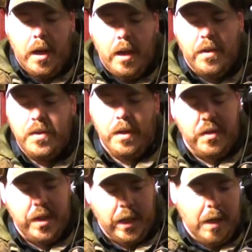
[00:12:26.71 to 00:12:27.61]
this is a
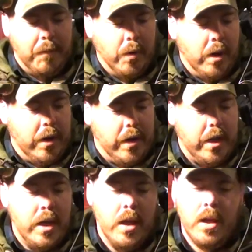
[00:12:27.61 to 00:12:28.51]
SIG M400.
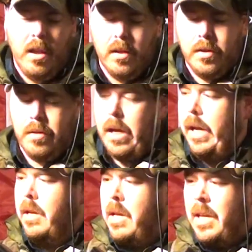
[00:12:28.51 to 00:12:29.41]

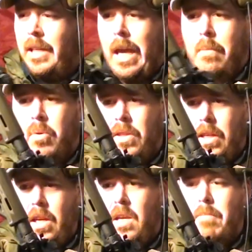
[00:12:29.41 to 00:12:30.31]
It came with
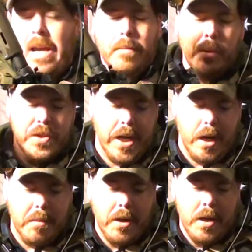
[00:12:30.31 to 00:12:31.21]
the Magpul
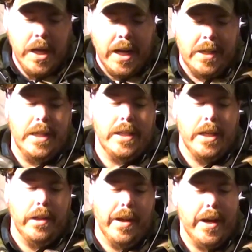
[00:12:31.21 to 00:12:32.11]
setup. I like it
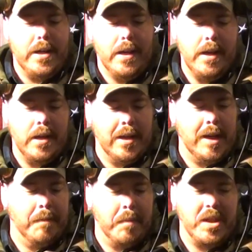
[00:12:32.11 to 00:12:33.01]
a lot.
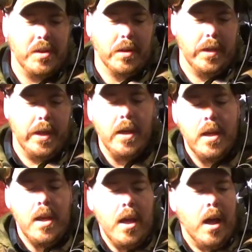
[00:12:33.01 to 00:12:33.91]
Basically,
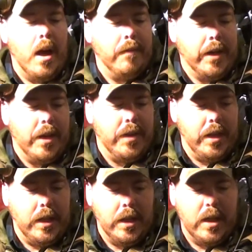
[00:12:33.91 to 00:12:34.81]
I've got
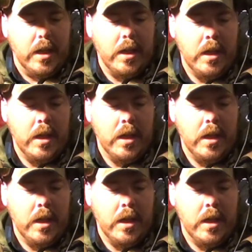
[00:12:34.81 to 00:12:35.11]
the